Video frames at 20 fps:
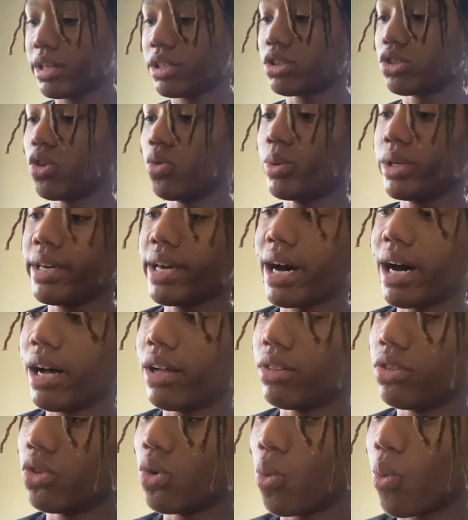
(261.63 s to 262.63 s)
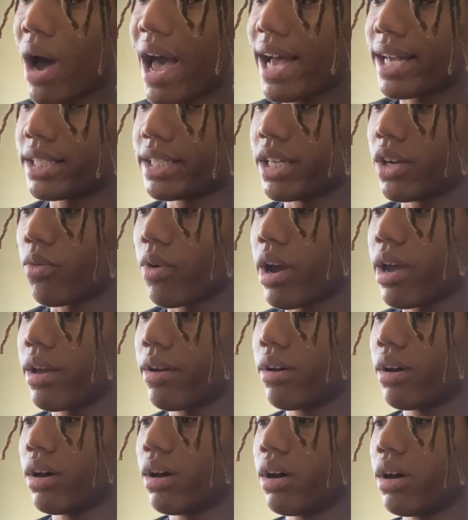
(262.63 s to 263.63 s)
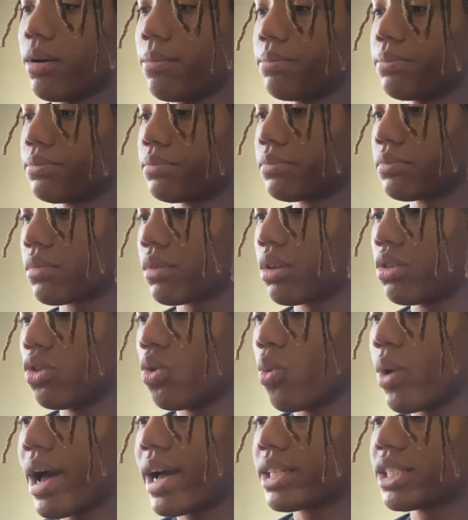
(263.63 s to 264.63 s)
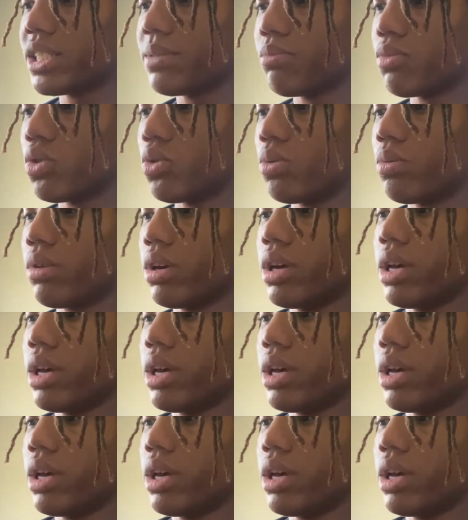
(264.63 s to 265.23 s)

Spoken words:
So we got the waxing, right? The waxing moon.